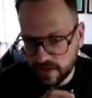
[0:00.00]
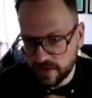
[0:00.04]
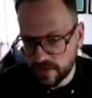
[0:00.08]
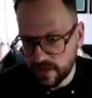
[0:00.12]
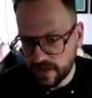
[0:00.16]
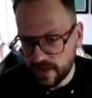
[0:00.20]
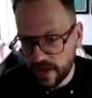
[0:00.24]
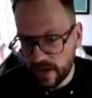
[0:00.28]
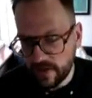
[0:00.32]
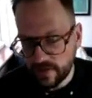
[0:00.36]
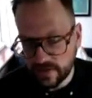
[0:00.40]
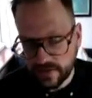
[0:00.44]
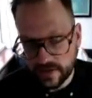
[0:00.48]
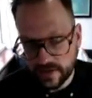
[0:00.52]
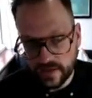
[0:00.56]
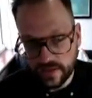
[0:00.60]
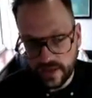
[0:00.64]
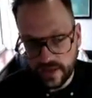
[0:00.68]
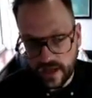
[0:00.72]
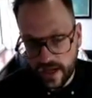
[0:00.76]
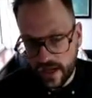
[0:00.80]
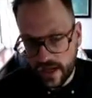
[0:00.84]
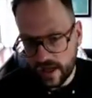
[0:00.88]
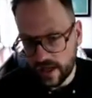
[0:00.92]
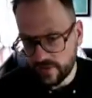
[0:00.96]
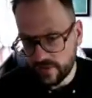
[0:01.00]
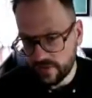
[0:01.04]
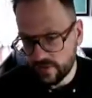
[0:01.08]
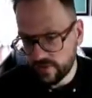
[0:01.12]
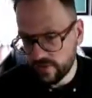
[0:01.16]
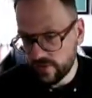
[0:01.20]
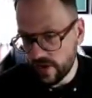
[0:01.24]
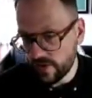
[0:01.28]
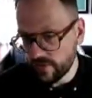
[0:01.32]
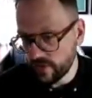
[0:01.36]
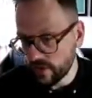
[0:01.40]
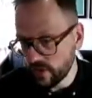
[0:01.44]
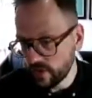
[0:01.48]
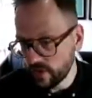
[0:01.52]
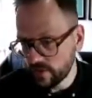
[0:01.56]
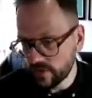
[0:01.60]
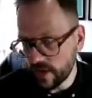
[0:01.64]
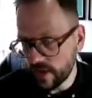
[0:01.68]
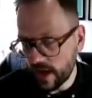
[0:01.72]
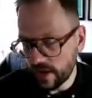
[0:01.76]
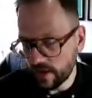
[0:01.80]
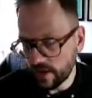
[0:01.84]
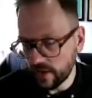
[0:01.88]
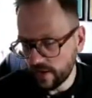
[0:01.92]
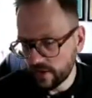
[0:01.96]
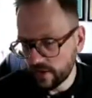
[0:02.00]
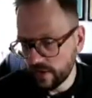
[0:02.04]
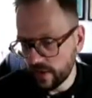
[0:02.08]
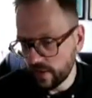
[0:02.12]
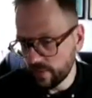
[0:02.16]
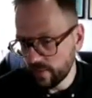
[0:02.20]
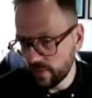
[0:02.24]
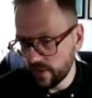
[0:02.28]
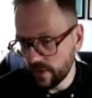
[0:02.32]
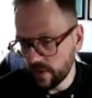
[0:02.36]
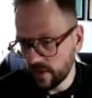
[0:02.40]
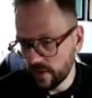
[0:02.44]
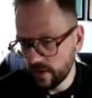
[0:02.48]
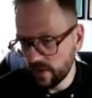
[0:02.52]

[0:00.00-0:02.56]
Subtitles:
there is that that revenue download number